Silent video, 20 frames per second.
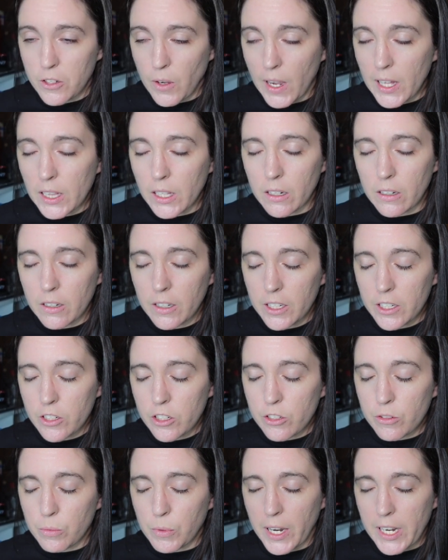So I literally
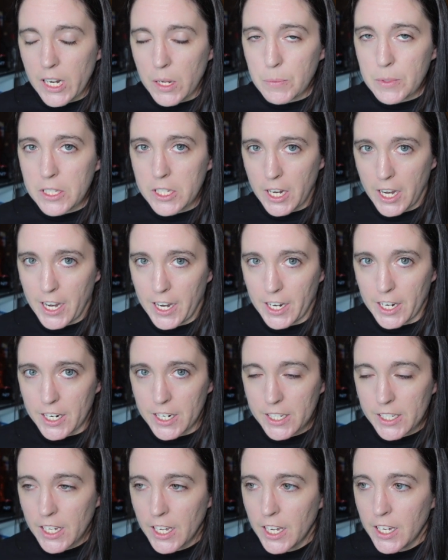just ran
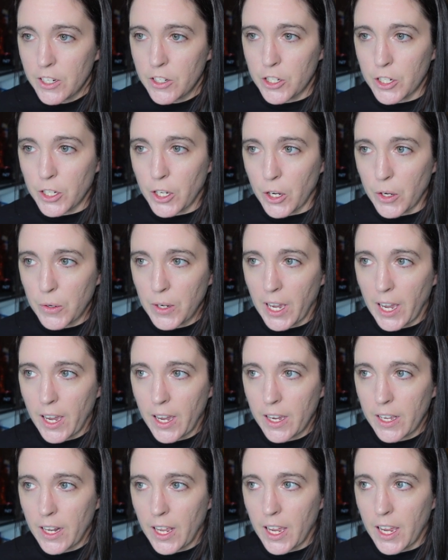upstairs to go
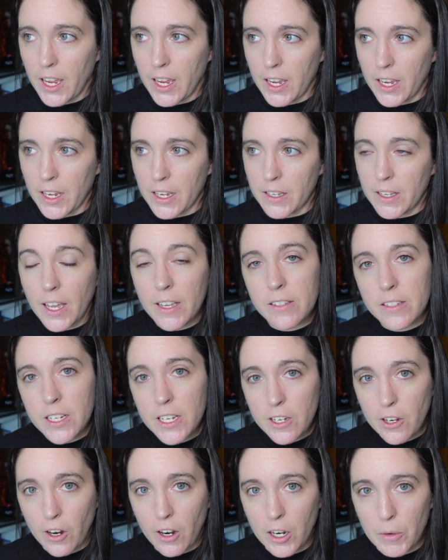get a S
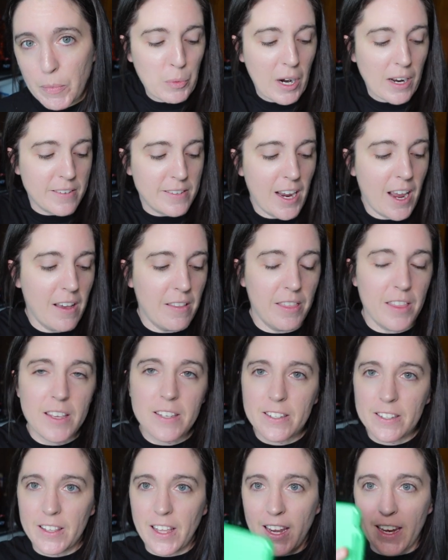D card, brought down
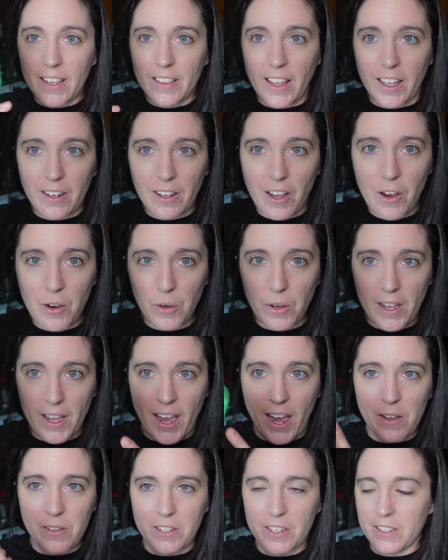this thing that
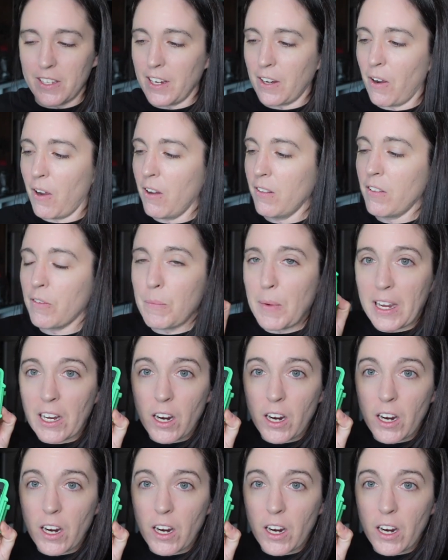houses like all of my